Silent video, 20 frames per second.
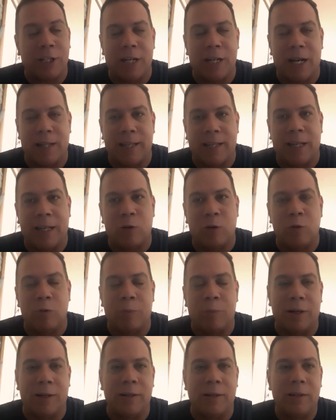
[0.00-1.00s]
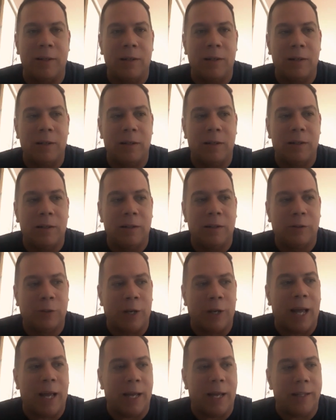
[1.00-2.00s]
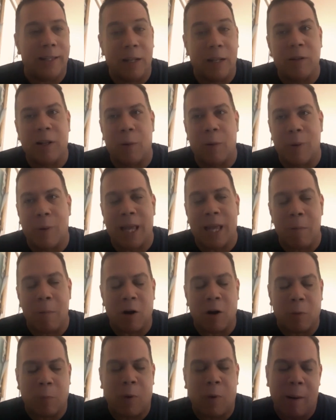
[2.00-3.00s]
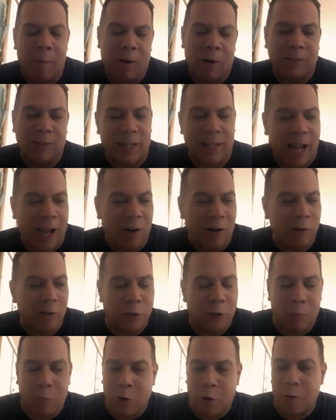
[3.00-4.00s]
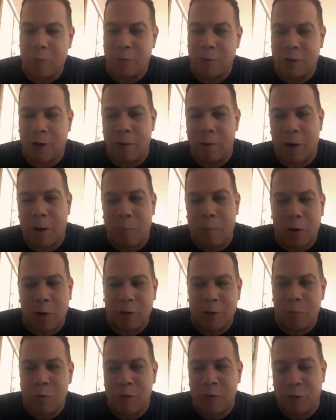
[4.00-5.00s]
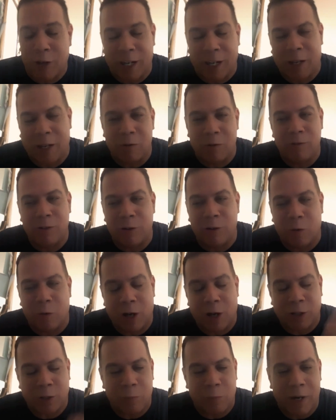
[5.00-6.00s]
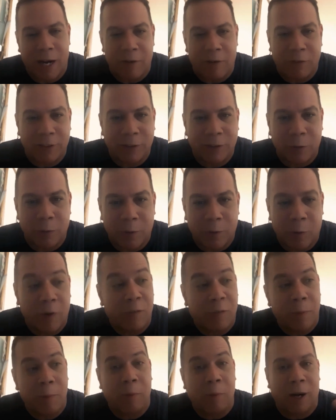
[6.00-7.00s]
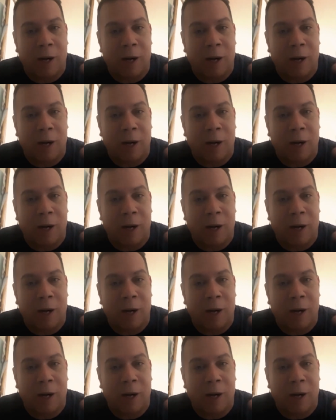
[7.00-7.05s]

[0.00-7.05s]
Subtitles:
that day too, but so yeah. And then when it came out on Prime, I was like, yeah, I'm gonna support them. So I bought the movie so I can watch them whenever. So or if people like,